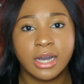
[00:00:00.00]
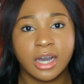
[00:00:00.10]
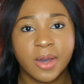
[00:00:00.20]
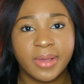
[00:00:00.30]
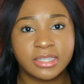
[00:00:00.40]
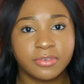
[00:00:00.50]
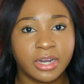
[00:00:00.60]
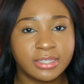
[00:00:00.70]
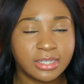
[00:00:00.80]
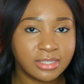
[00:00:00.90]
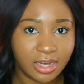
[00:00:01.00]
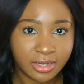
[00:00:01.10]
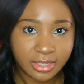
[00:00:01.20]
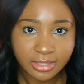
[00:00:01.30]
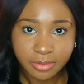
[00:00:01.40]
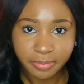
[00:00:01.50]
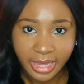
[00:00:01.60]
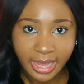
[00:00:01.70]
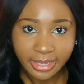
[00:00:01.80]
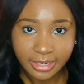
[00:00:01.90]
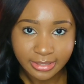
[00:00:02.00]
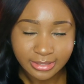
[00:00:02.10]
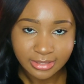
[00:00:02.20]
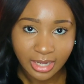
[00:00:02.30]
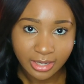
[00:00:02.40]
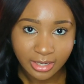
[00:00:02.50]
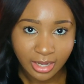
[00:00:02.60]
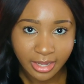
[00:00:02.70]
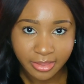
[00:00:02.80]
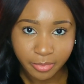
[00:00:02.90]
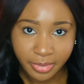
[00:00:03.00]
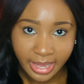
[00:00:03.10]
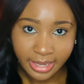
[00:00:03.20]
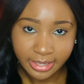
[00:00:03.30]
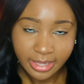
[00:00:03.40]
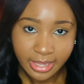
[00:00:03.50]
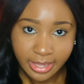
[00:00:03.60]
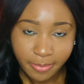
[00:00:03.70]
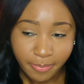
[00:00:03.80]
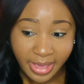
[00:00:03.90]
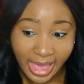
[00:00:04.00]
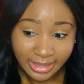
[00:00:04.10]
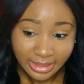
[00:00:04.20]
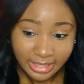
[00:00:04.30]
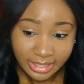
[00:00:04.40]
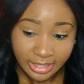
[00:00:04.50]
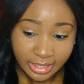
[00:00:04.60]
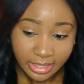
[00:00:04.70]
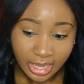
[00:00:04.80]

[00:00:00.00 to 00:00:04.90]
As far as the knotting in the back, it does not knot in the back badly.